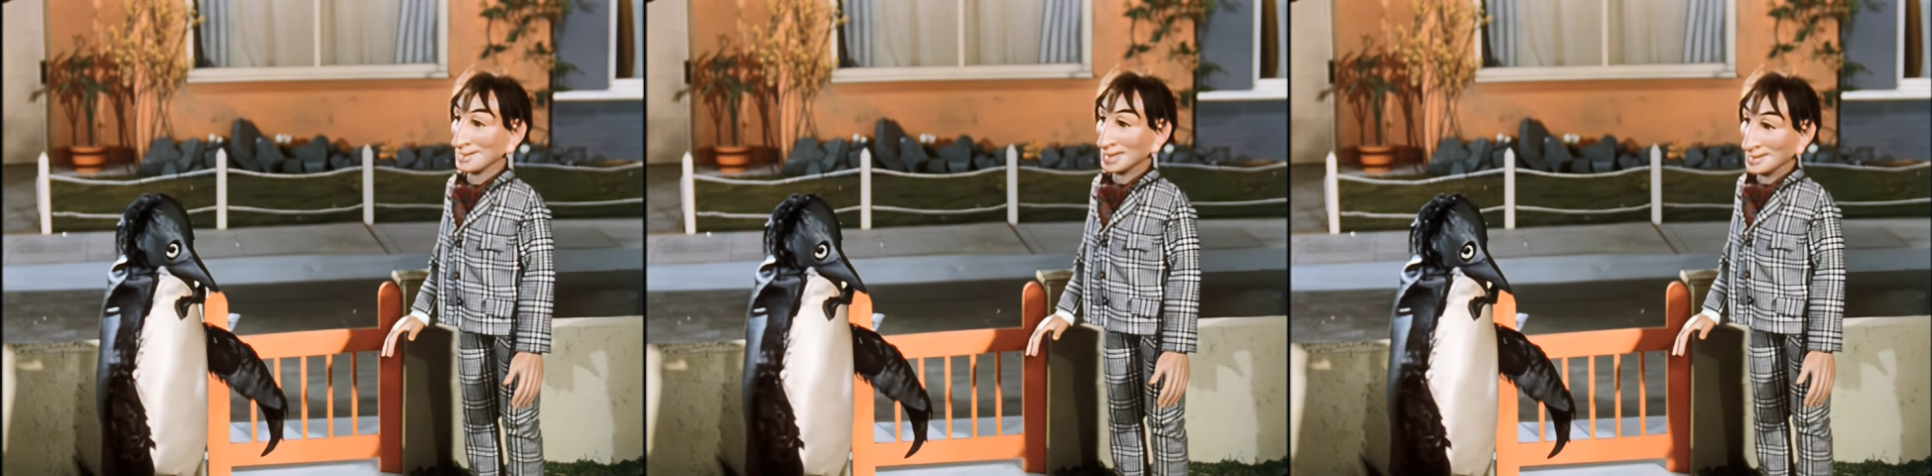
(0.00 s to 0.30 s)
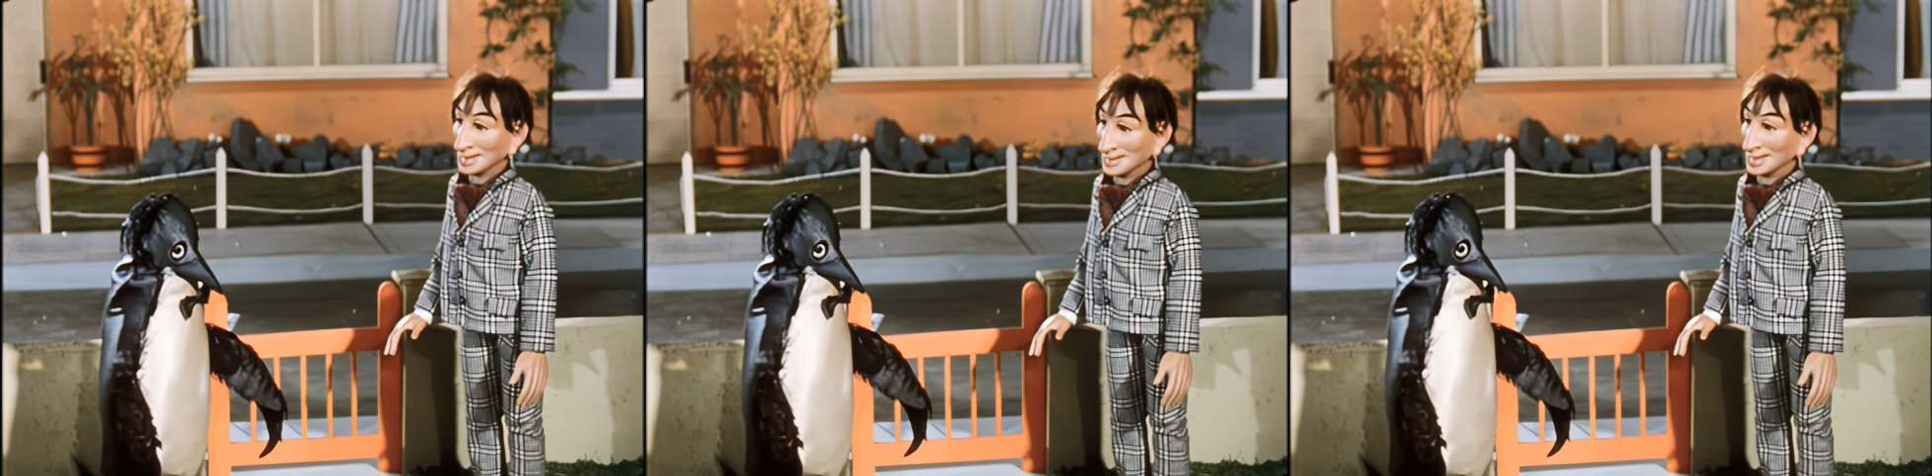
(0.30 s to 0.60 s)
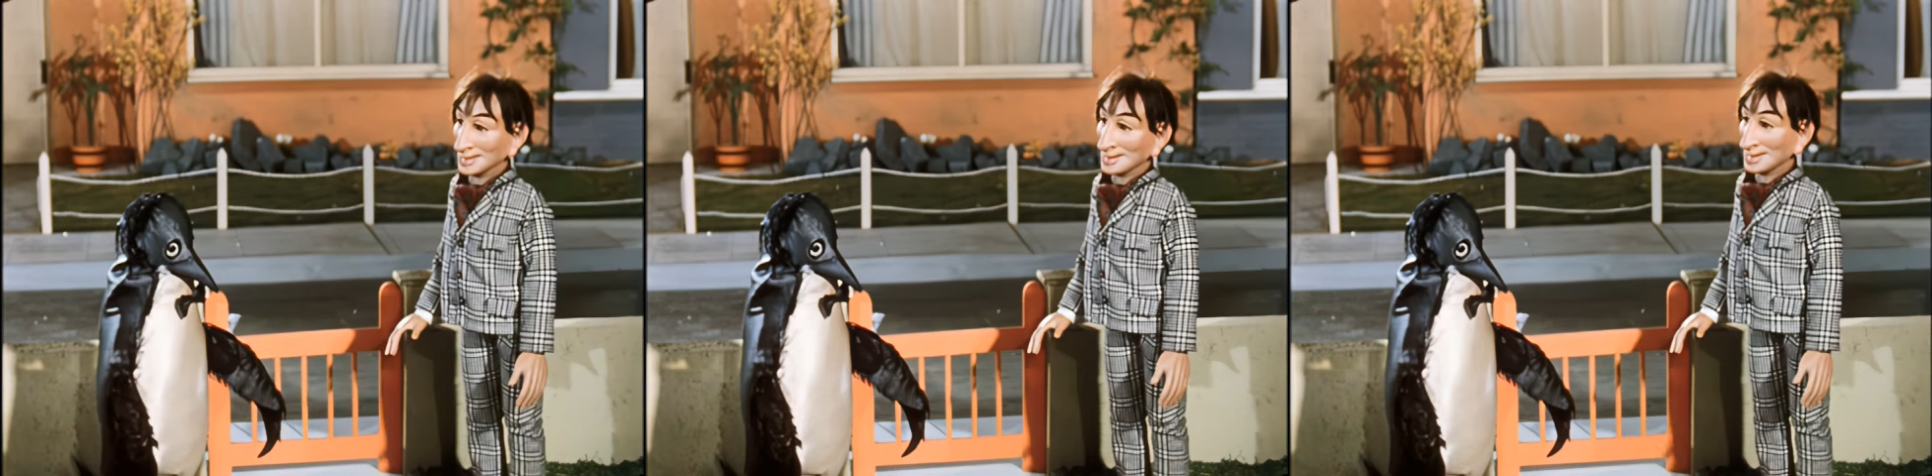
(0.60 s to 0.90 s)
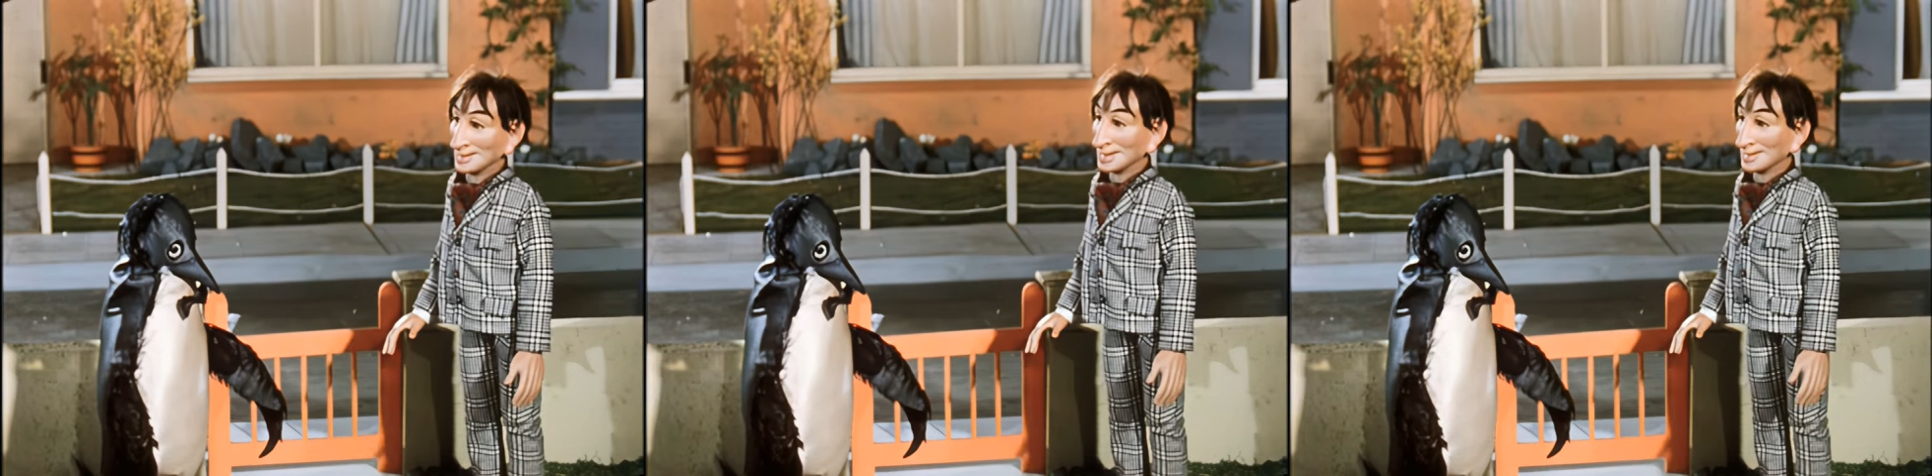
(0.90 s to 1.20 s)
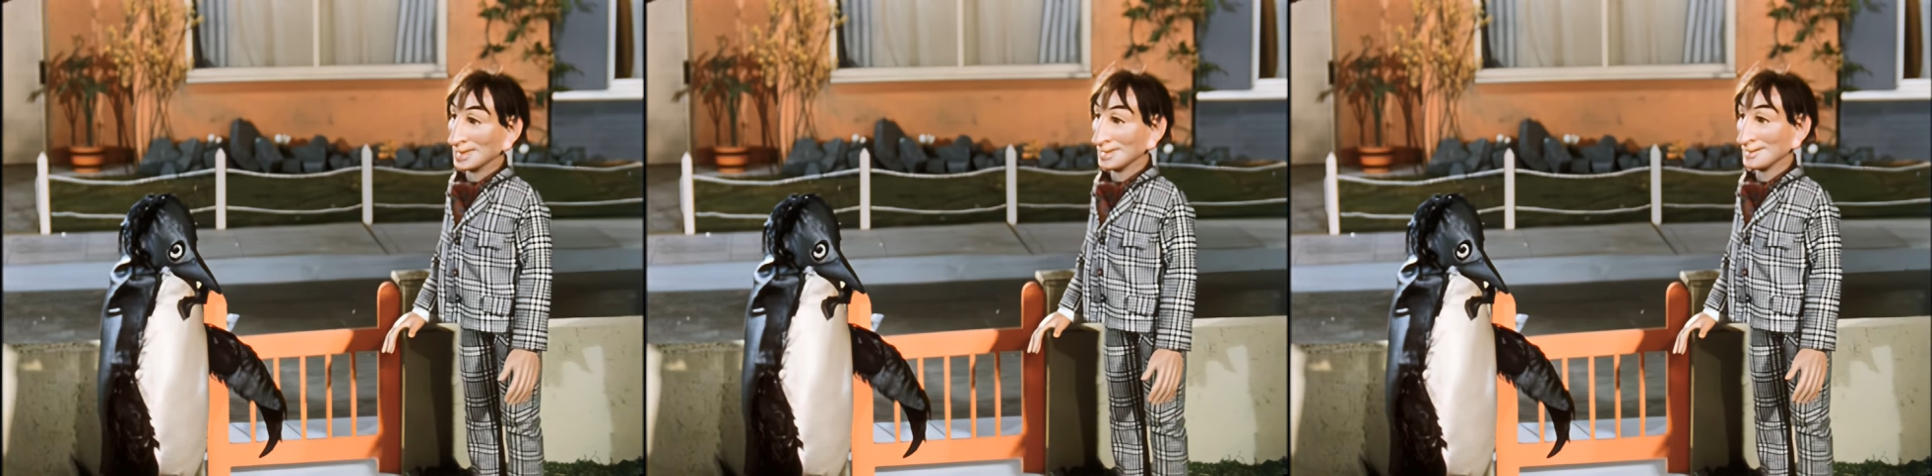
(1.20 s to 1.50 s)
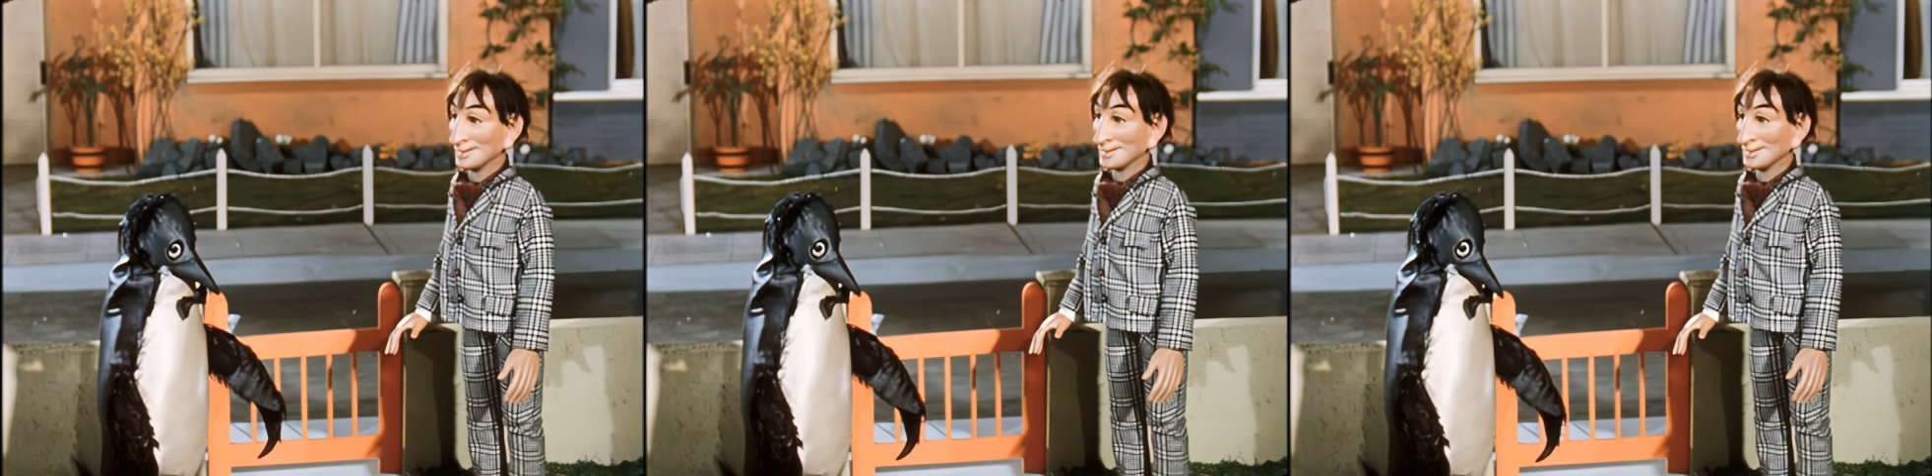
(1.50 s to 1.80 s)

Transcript: I've never had a best friend.